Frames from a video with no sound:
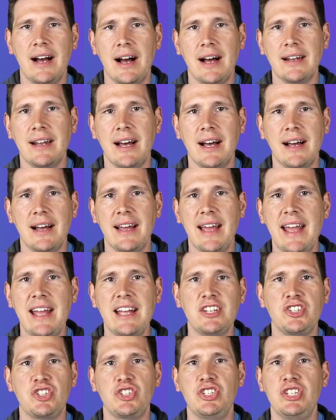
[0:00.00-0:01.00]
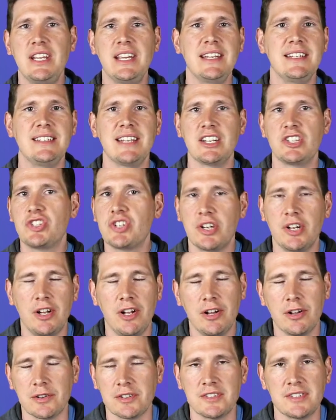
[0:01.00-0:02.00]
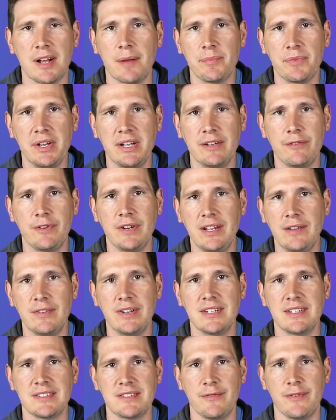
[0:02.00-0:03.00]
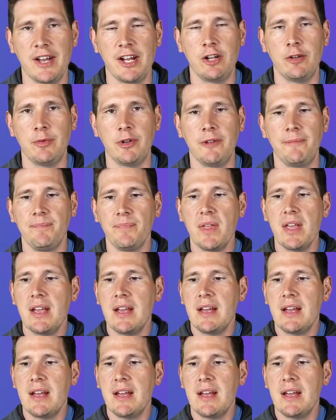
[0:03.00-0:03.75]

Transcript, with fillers: on uh, H D digital or something if it even is available.